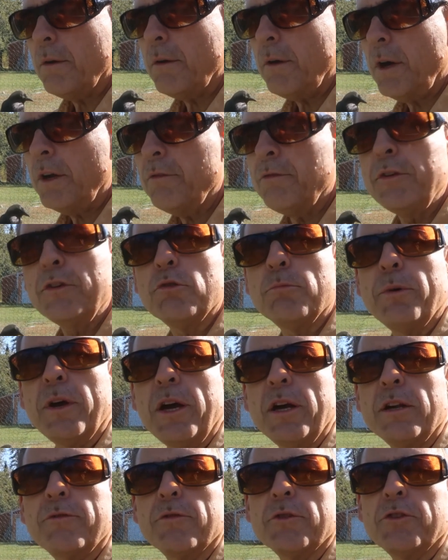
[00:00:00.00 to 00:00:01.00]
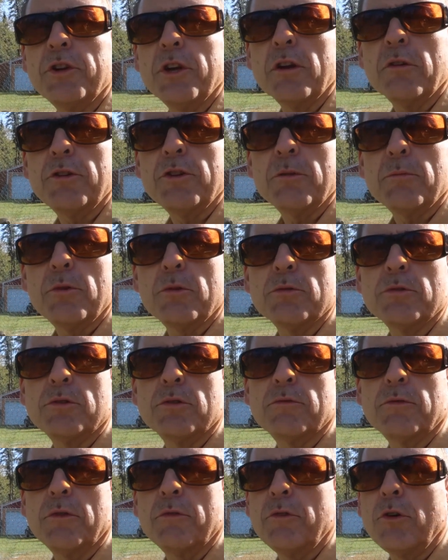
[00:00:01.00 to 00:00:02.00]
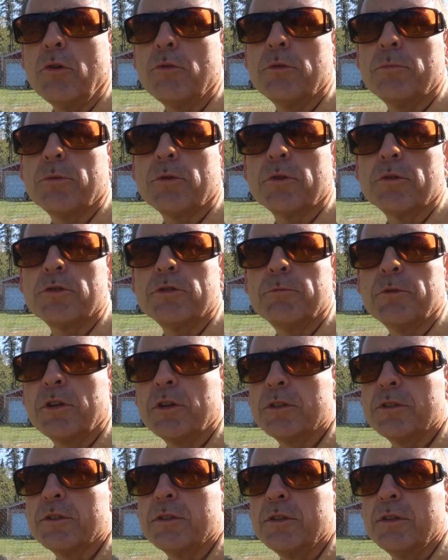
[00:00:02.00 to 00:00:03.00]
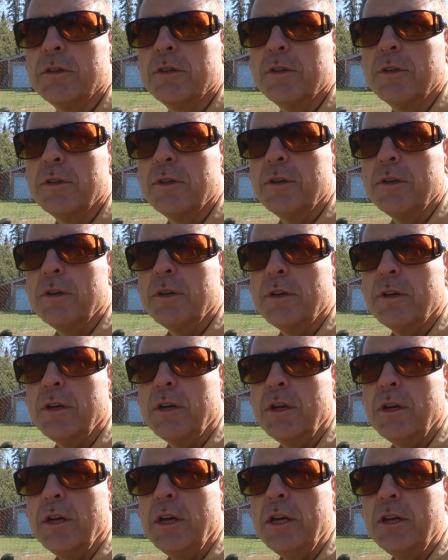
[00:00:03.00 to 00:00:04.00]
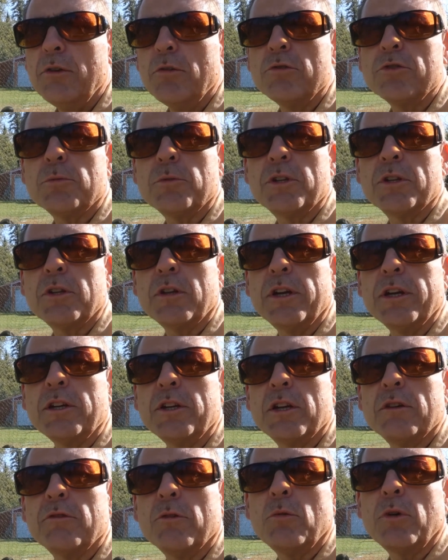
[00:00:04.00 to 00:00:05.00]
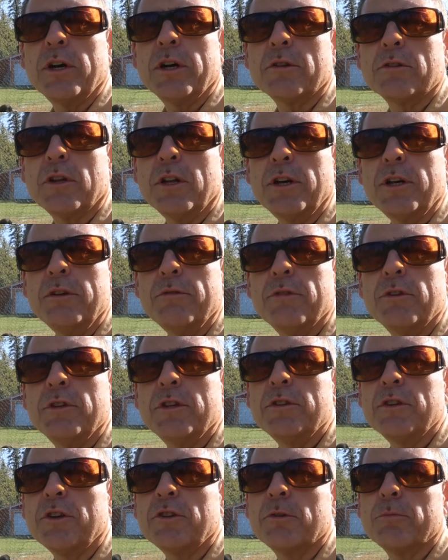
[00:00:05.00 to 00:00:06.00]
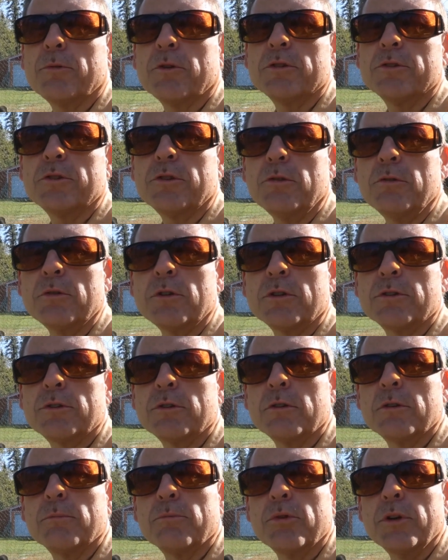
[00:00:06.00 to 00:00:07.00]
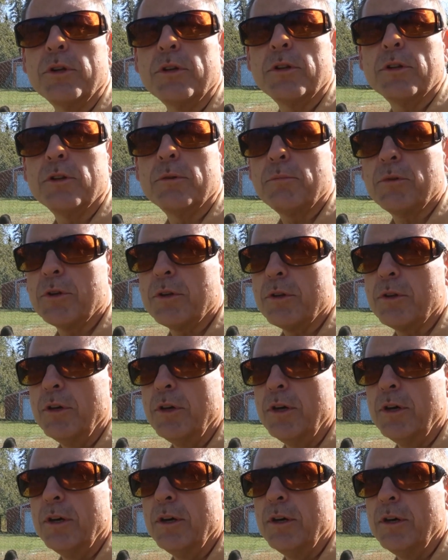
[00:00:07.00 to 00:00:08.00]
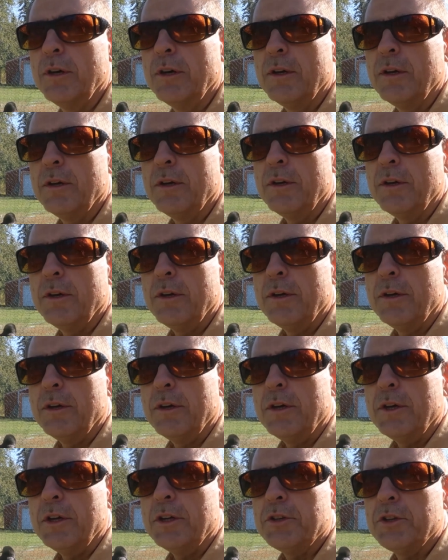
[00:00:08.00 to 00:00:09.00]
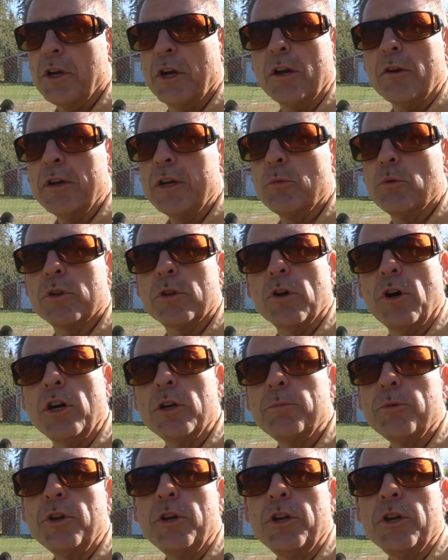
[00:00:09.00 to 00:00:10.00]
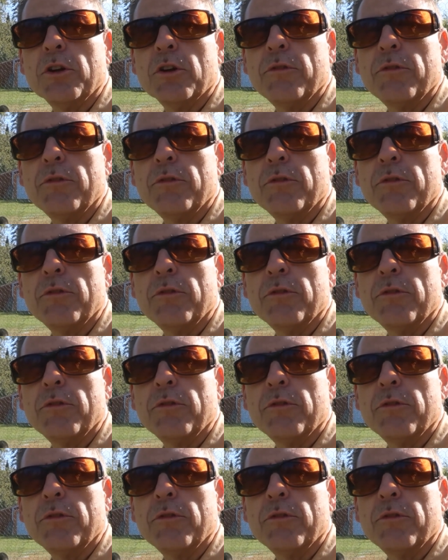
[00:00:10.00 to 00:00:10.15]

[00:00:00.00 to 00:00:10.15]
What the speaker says: I feel bad for Cherry the most of all the birds, because he knows what it's like to have a wild life, and these other birds don't because they're imprinted. But Cherry would not be here.